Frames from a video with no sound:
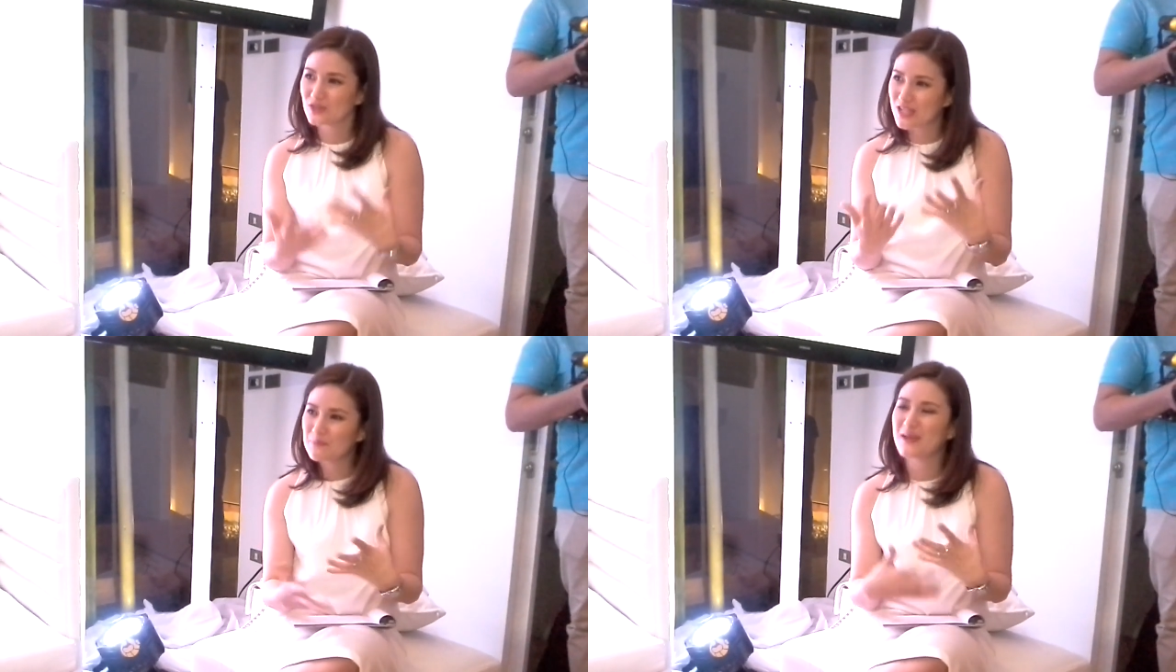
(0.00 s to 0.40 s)

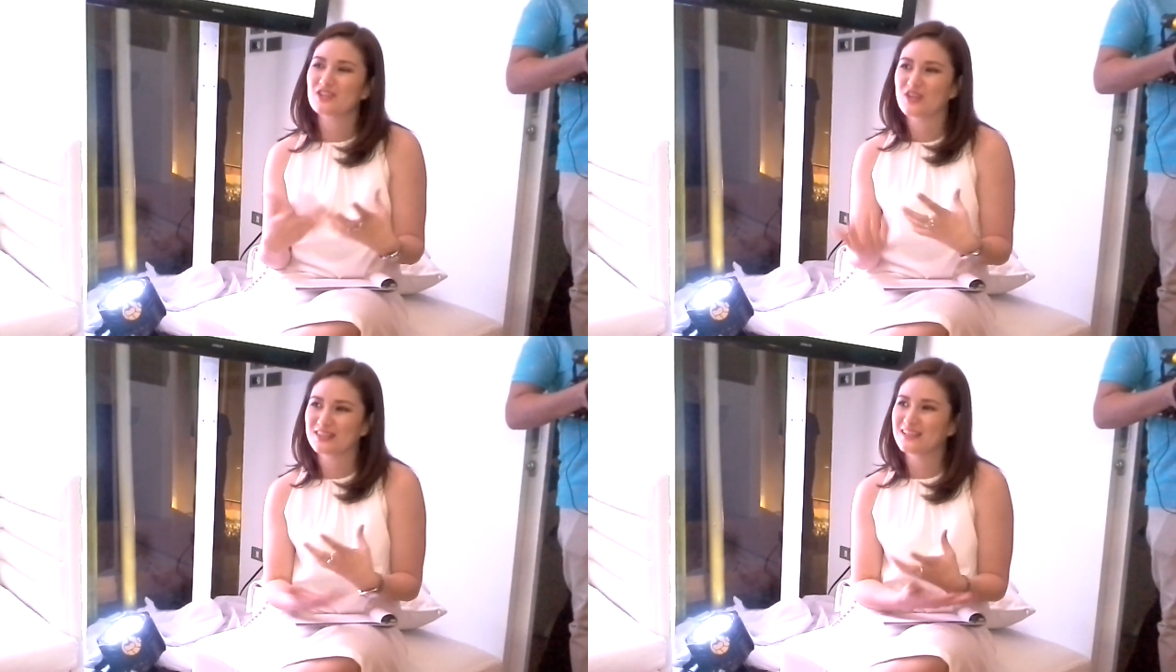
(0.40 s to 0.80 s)
to keep
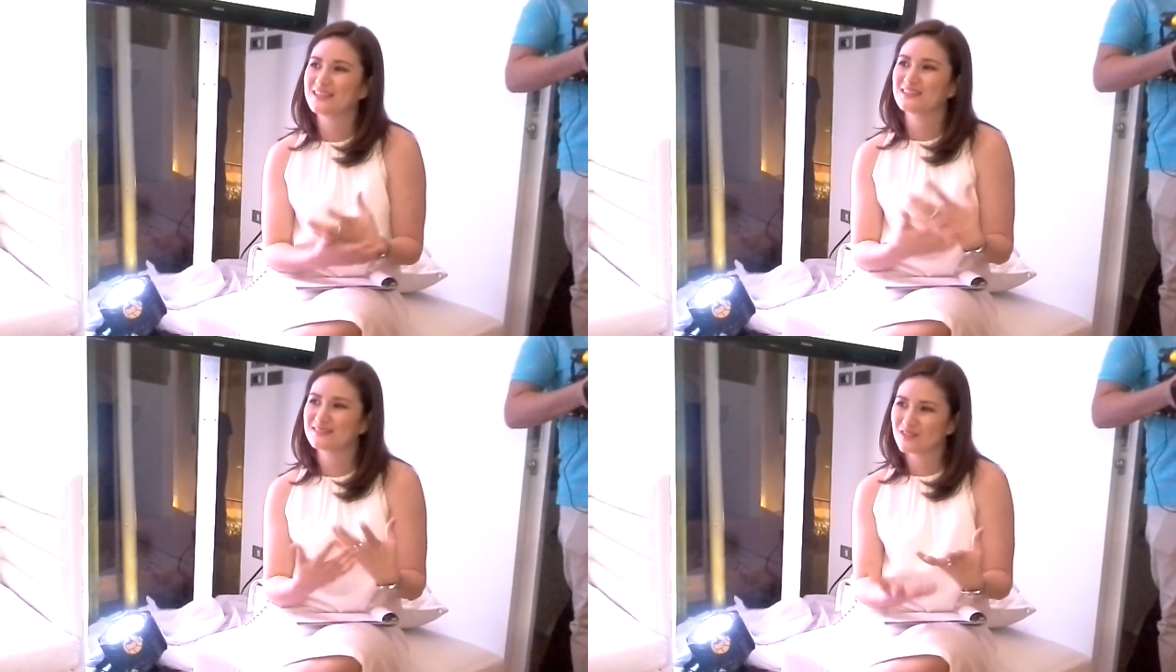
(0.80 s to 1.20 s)

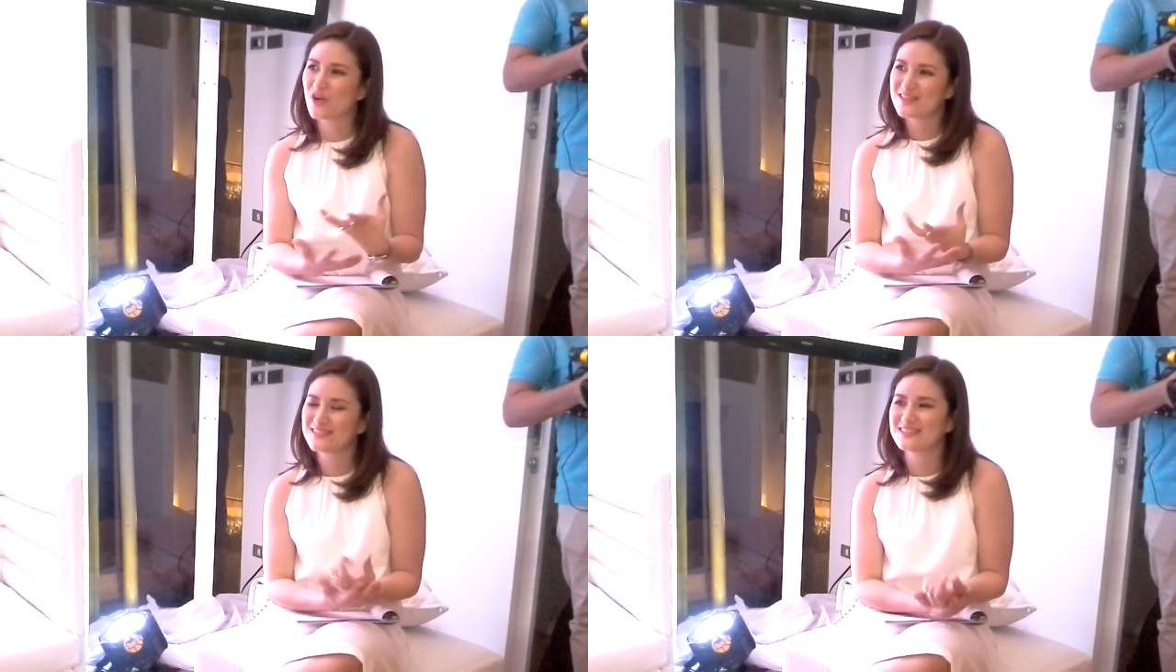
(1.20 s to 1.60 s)
hydrating it
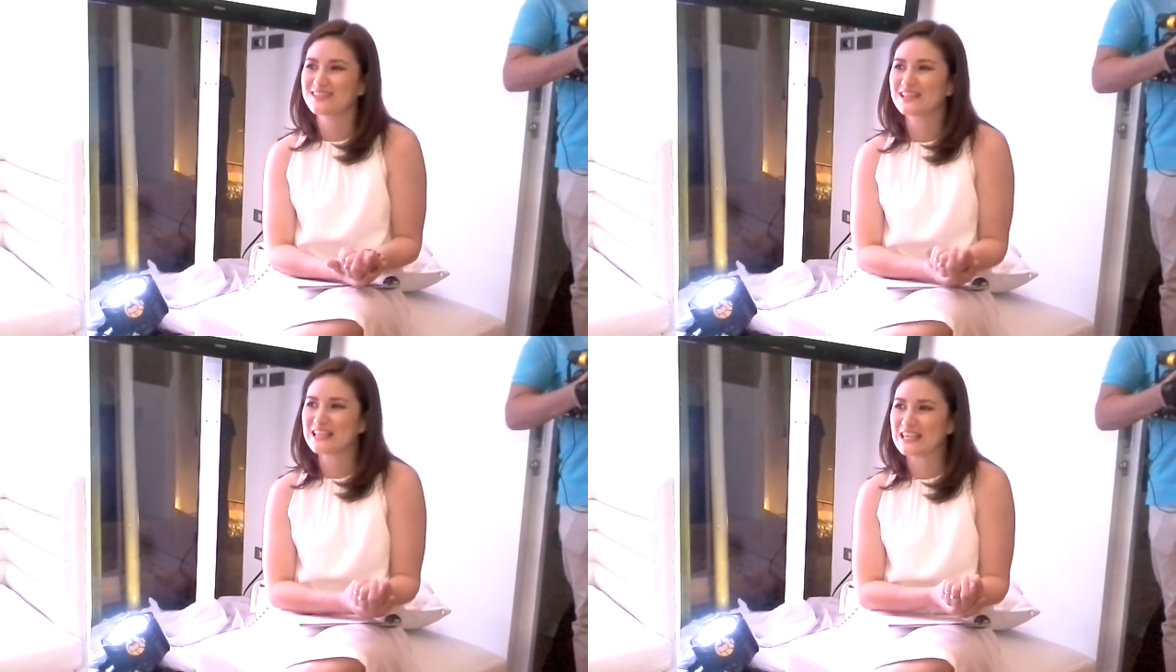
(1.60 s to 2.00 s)

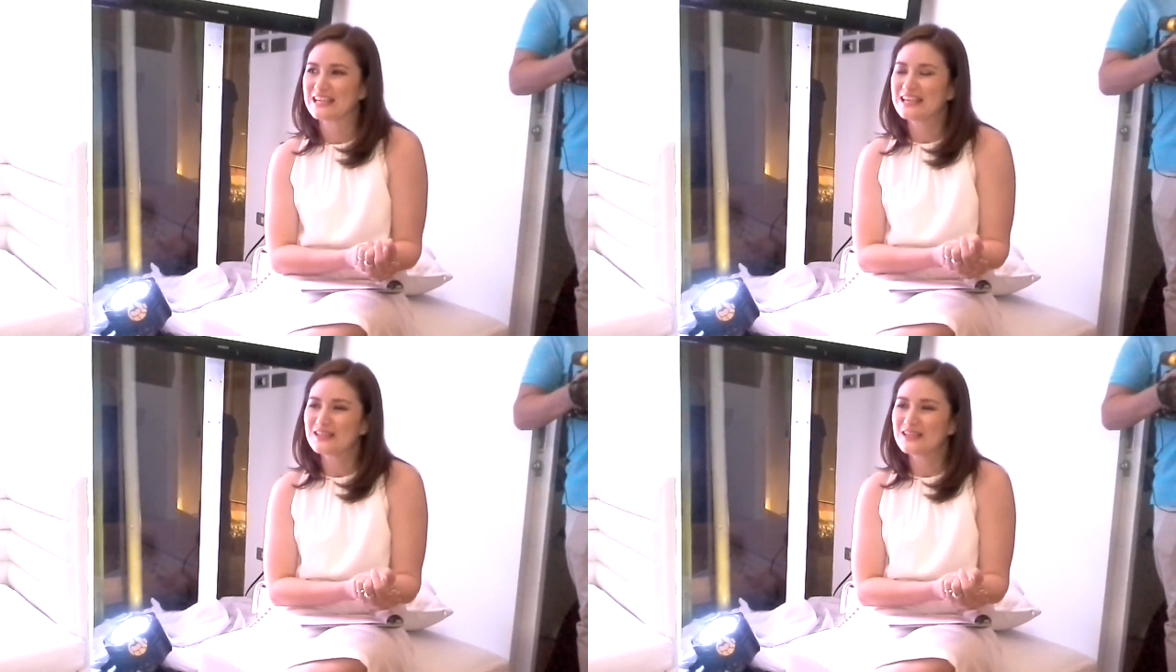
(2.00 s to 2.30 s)
constantly.